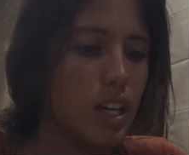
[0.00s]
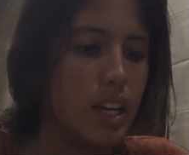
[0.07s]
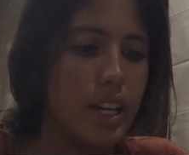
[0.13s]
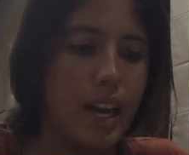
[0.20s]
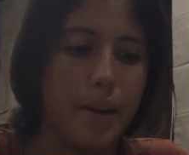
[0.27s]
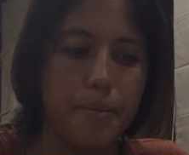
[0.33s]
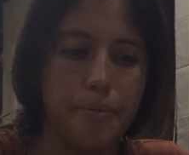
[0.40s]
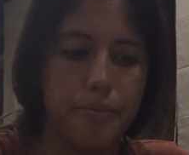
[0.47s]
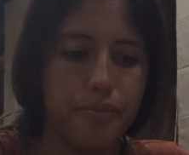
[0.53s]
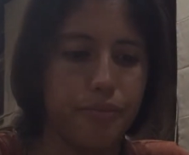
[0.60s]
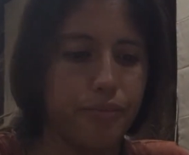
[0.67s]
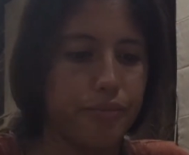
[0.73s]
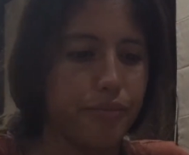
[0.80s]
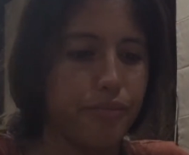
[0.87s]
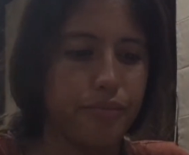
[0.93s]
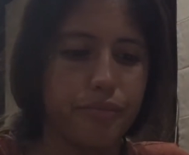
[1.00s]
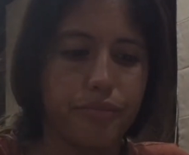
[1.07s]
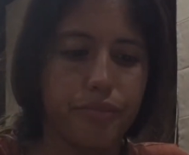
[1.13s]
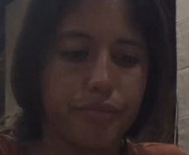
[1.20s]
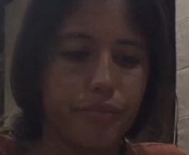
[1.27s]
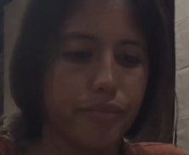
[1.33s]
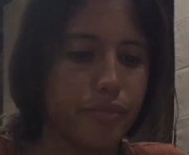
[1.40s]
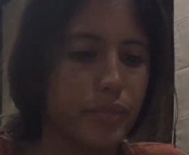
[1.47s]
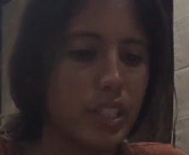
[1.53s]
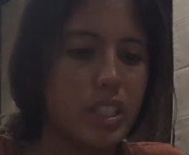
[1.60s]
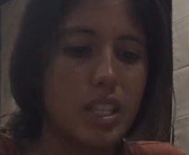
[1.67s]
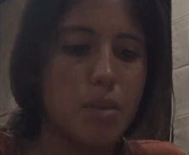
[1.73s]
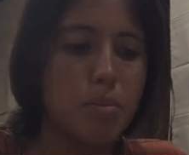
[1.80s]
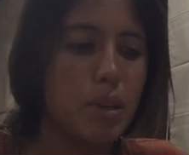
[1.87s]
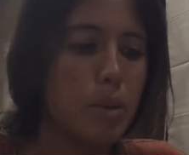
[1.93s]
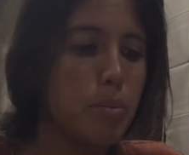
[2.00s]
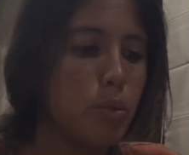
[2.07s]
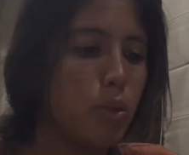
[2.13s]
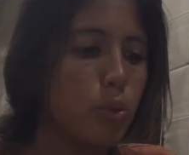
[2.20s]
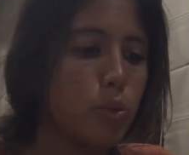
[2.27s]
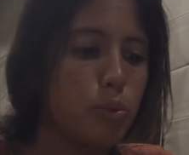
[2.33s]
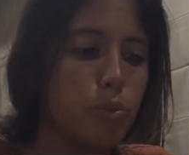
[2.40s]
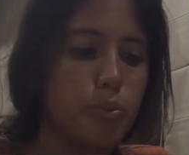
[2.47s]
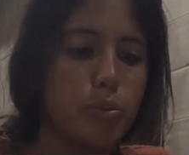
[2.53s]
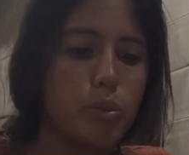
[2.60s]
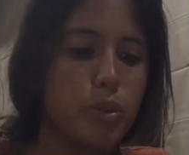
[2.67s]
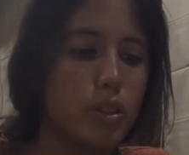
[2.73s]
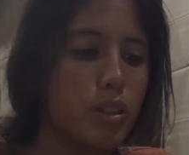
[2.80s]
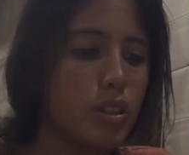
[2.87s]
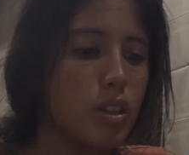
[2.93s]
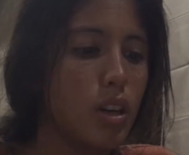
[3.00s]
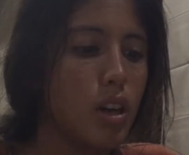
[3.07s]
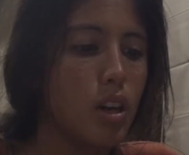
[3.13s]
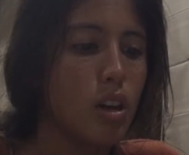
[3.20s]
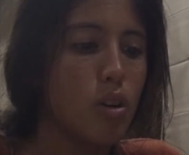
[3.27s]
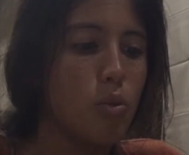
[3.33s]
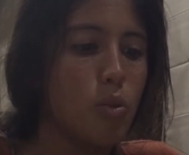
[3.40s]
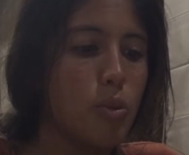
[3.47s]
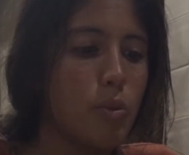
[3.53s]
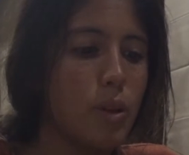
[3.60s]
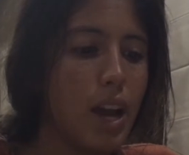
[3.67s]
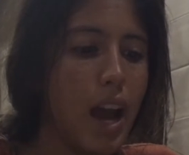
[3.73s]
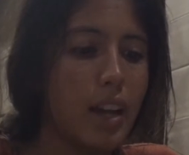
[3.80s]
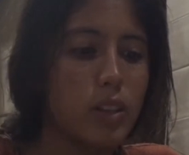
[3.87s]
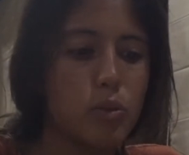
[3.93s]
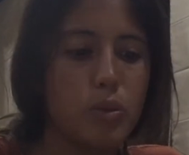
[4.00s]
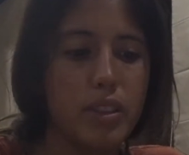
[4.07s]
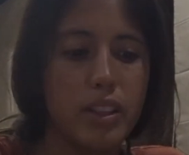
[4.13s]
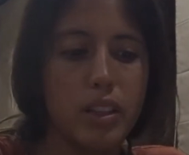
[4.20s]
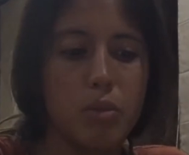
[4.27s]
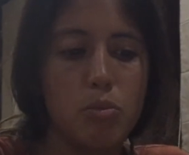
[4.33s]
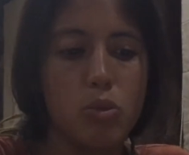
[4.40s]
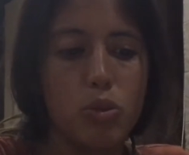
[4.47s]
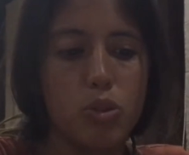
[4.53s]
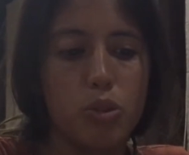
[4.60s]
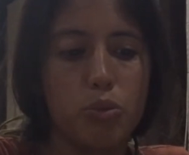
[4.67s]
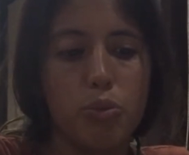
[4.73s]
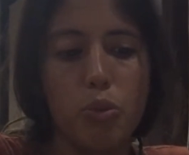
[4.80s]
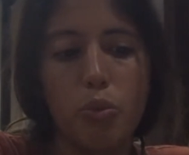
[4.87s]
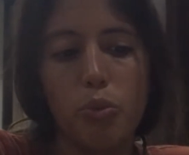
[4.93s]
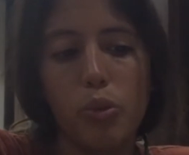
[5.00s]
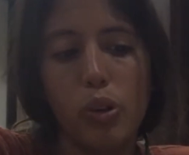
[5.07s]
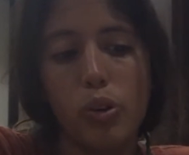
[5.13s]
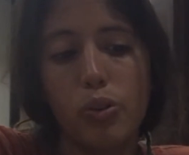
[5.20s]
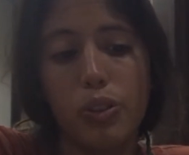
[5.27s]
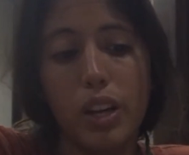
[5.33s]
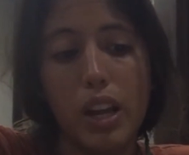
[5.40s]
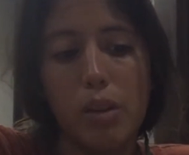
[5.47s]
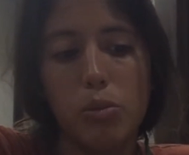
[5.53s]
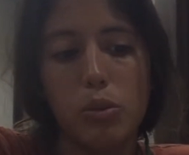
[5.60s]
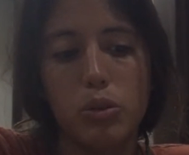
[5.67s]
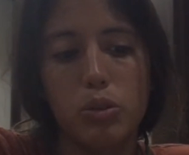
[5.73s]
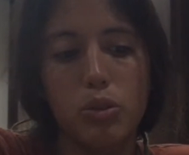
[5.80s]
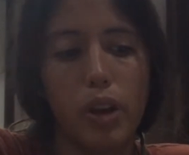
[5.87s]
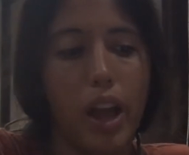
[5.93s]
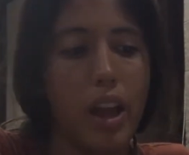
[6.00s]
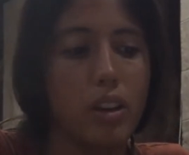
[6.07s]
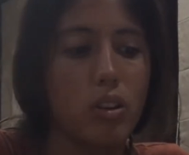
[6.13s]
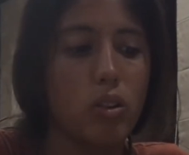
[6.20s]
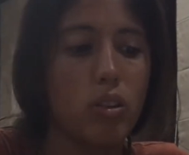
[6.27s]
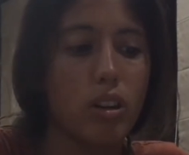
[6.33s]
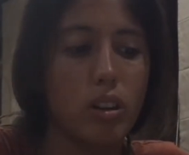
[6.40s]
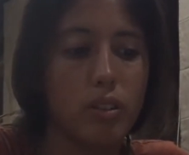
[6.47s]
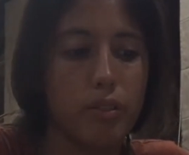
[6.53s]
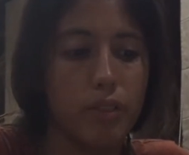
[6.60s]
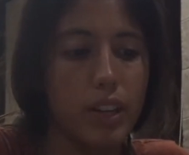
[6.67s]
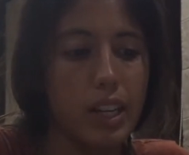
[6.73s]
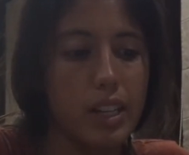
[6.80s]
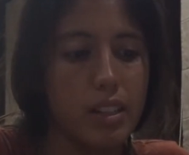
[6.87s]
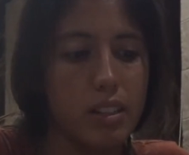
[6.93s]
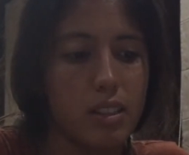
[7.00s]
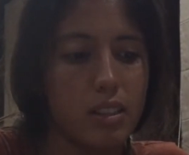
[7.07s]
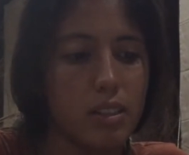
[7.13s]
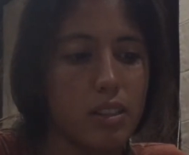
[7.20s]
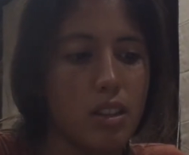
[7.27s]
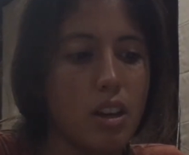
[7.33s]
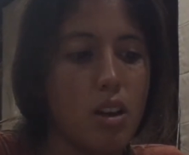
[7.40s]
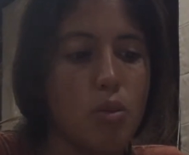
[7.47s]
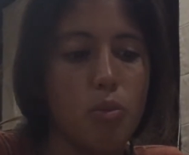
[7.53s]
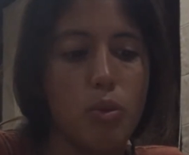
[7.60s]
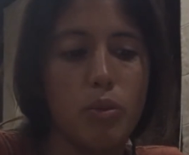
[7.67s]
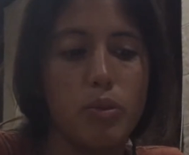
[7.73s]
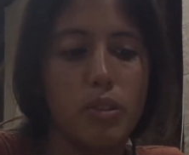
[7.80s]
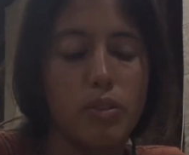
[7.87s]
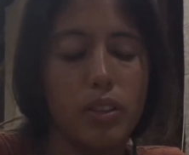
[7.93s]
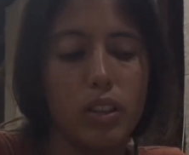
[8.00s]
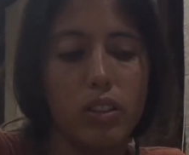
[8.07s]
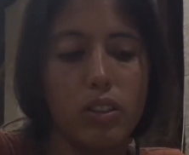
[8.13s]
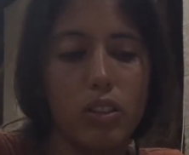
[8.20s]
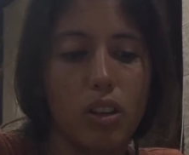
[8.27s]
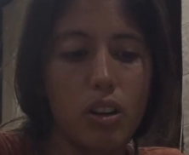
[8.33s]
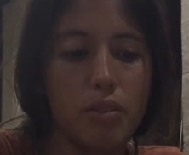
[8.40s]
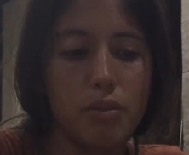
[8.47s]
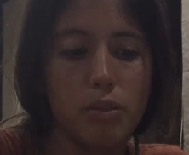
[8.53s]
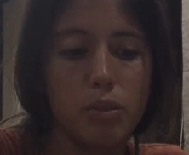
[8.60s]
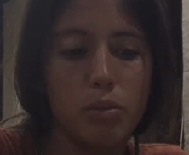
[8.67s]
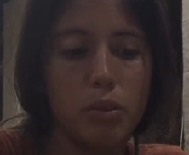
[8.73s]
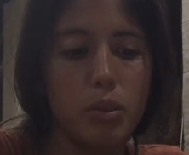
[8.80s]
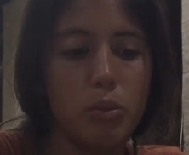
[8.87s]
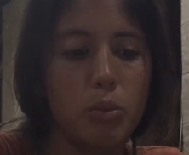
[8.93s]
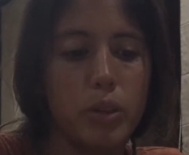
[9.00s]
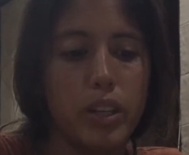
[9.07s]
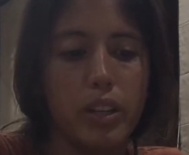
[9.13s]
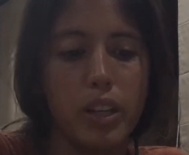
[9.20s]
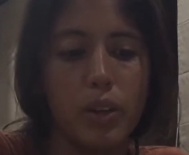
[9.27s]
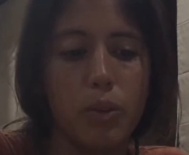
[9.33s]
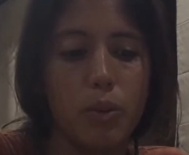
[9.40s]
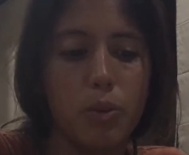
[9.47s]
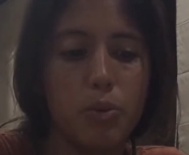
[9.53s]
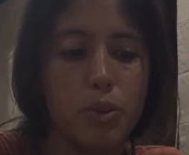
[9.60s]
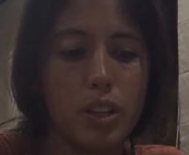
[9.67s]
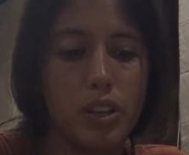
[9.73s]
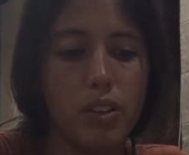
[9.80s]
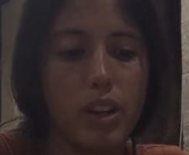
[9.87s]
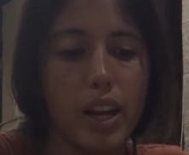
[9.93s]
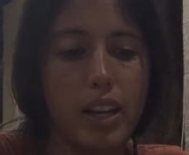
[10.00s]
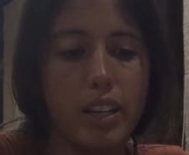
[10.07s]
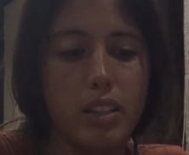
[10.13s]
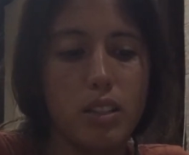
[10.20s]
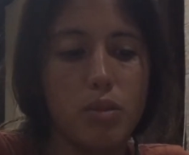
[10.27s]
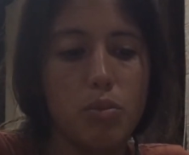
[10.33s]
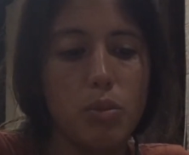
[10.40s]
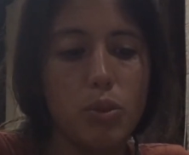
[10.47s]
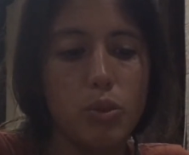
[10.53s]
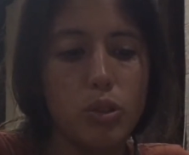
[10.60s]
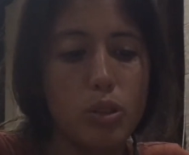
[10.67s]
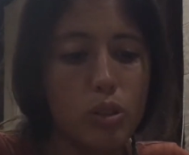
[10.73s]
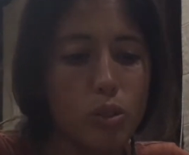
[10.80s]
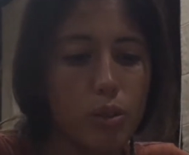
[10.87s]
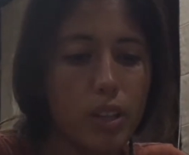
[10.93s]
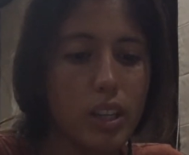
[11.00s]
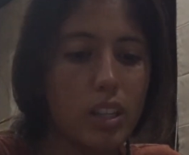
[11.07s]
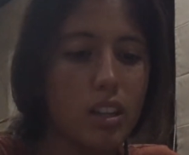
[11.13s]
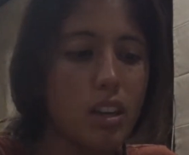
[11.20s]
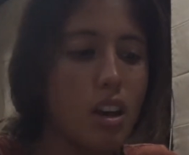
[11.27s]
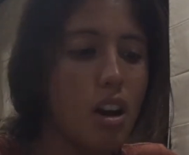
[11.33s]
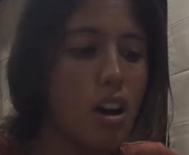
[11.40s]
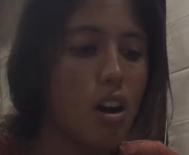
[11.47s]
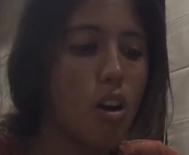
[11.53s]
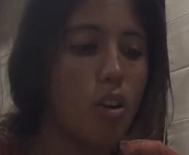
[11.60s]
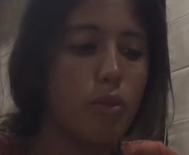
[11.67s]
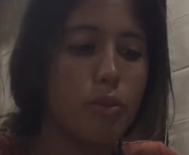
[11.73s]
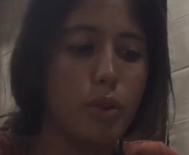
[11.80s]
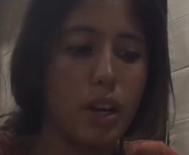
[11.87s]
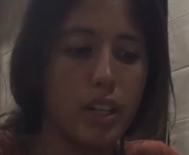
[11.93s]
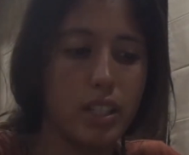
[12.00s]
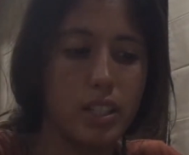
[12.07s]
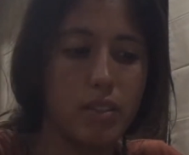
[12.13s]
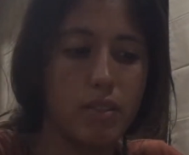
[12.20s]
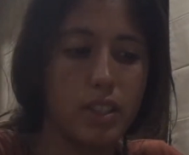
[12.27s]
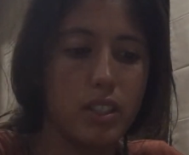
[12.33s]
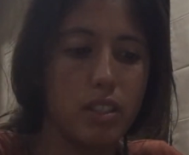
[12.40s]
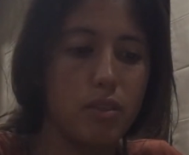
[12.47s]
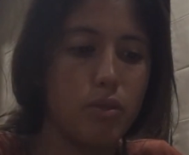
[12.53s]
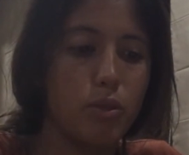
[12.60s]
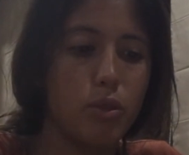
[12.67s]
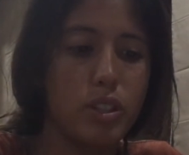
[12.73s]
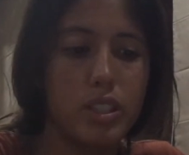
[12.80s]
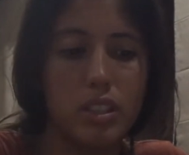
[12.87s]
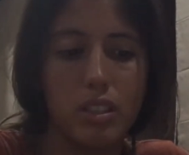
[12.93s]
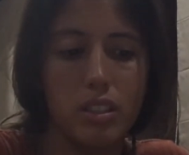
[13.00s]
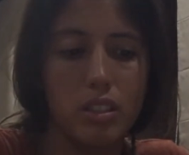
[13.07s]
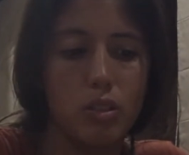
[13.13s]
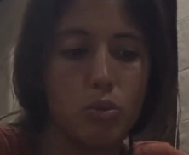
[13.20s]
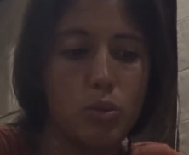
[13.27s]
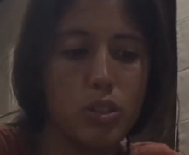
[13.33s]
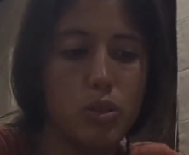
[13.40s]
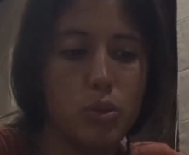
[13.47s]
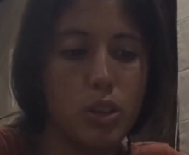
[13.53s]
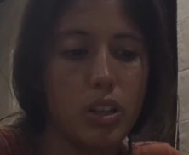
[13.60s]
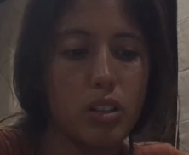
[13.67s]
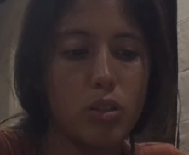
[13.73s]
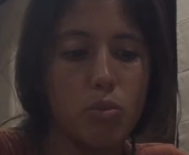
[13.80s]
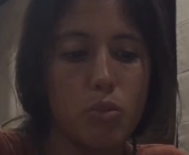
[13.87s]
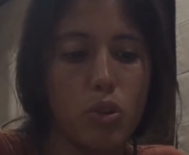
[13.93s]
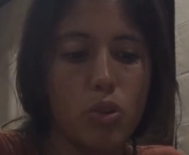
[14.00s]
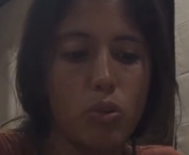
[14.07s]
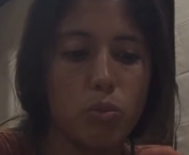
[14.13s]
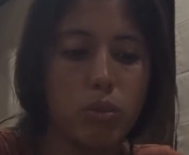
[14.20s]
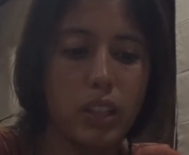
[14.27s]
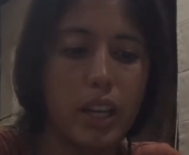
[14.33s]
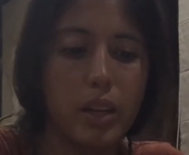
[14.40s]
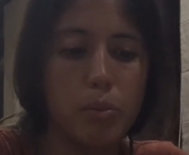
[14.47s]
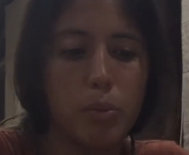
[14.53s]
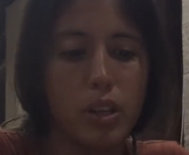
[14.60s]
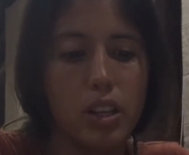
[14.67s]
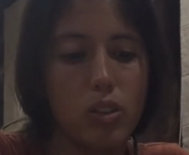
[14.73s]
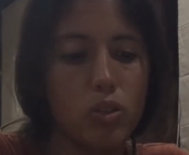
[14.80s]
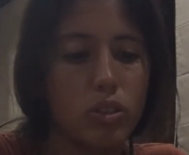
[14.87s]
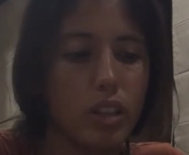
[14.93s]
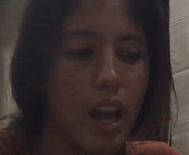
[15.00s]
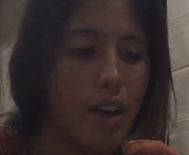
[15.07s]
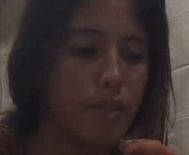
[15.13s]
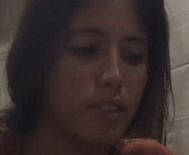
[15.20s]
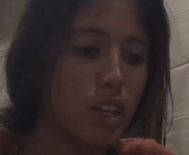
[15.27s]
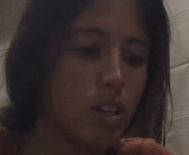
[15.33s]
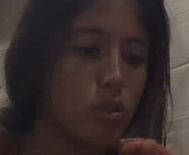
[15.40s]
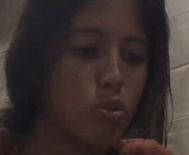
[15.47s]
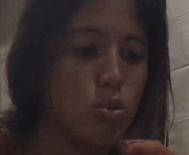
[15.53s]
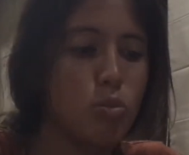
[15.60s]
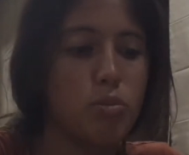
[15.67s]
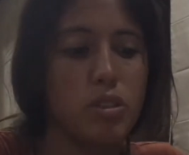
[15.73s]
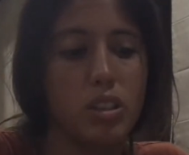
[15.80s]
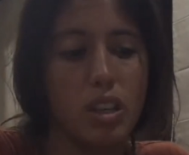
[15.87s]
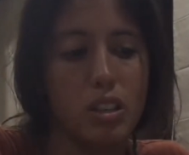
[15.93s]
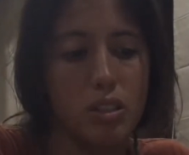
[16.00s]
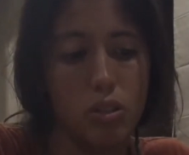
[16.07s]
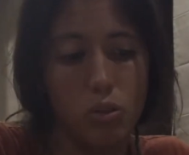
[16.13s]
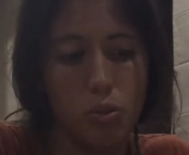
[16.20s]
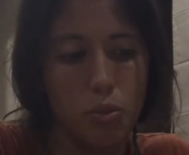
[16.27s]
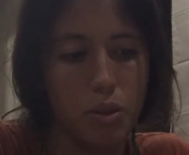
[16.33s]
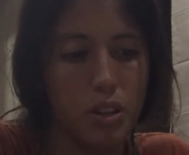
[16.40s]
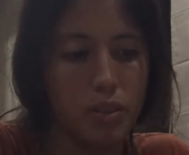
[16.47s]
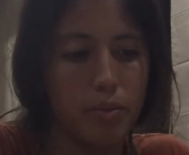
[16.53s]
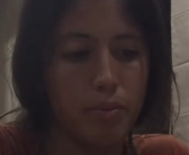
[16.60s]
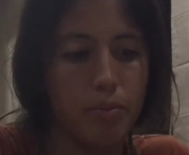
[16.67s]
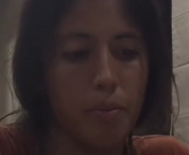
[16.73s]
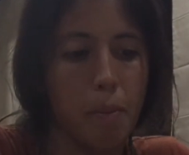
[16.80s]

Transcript: Yeah. Simply put, we react with an emotion when we're unable to handle our feelings. When we feel uncomfortable, we, we create a smooth screen of reactivity. For instance, we drink, smoke, blame, guilt, have tantrums, and so on.